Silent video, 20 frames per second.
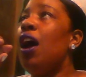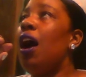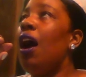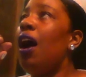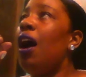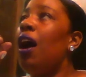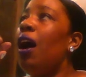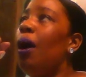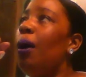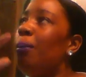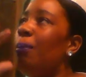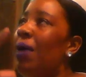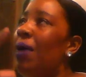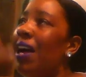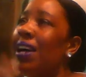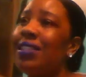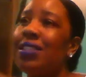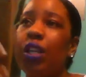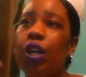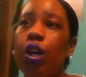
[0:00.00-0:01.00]
um,
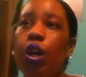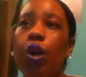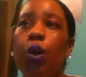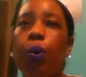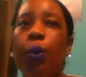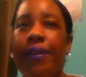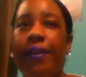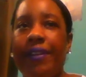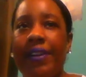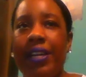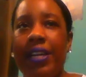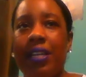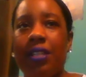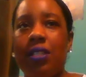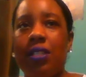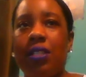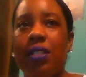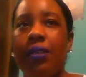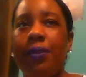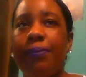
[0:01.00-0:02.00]
as an
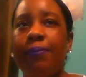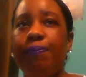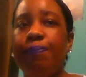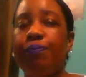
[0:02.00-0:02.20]
Aquarius